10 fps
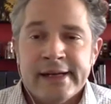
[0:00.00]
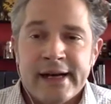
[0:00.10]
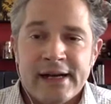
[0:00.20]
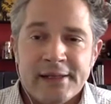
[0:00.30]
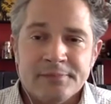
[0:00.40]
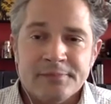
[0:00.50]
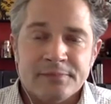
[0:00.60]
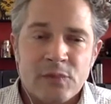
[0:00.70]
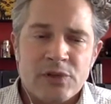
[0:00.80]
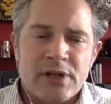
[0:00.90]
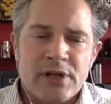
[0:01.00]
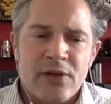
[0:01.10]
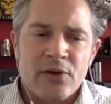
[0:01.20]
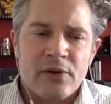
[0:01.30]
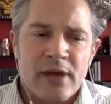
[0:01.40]
There's
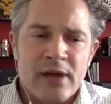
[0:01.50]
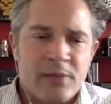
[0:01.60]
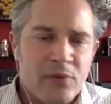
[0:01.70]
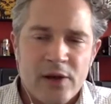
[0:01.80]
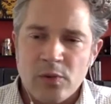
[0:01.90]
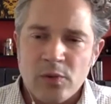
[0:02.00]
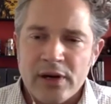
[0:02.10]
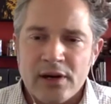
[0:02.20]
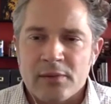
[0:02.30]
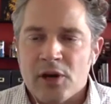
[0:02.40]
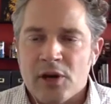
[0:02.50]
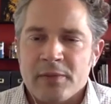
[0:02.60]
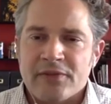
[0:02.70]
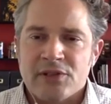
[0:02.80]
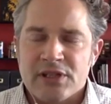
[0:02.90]
another thread where Mark
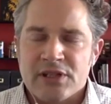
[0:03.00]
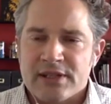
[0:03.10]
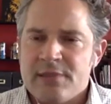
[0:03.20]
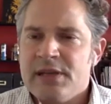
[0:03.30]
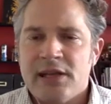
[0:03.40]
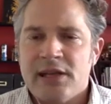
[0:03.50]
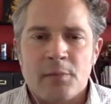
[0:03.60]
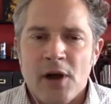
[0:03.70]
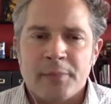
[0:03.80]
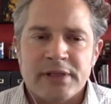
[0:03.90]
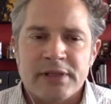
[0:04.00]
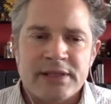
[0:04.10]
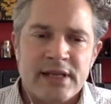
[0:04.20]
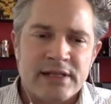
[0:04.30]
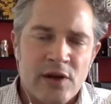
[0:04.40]
Mefta just seemingly
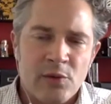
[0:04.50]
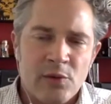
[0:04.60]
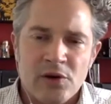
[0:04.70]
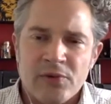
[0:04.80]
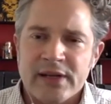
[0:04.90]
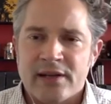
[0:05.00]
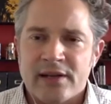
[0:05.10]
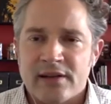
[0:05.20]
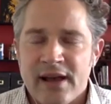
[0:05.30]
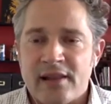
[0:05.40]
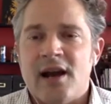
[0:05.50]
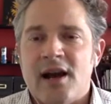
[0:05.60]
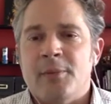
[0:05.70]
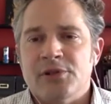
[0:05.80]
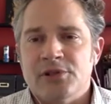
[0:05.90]
unprompted says, I wonder if we can get a
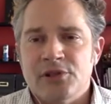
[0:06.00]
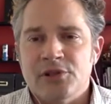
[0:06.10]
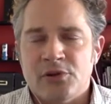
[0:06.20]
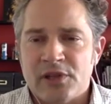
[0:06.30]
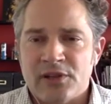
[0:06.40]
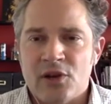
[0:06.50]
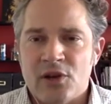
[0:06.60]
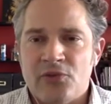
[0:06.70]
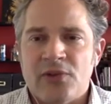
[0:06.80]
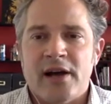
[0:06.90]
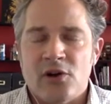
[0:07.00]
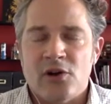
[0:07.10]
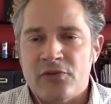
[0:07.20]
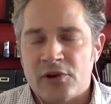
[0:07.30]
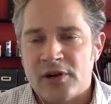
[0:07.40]
helicopter to do a really low
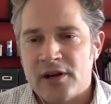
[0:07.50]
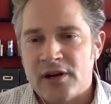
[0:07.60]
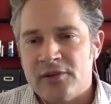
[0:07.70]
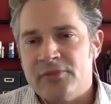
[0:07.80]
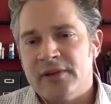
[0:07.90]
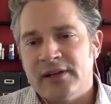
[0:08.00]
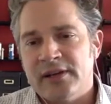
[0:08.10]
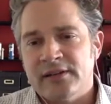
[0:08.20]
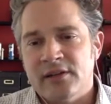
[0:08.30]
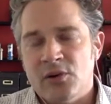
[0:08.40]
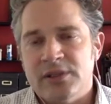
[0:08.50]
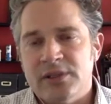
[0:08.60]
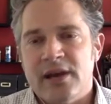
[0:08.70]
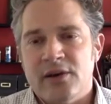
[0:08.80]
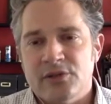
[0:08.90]
flyover of Old
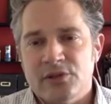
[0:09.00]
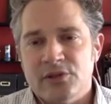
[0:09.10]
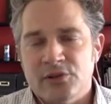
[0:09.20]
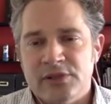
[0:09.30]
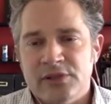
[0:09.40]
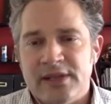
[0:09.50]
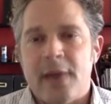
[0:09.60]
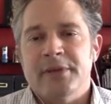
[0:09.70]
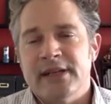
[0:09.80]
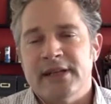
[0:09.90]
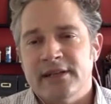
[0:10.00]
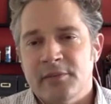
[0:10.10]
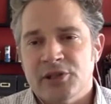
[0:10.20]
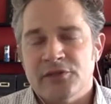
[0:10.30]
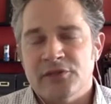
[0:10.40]
Town to decapitate a
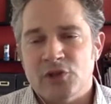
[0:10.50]
bunch of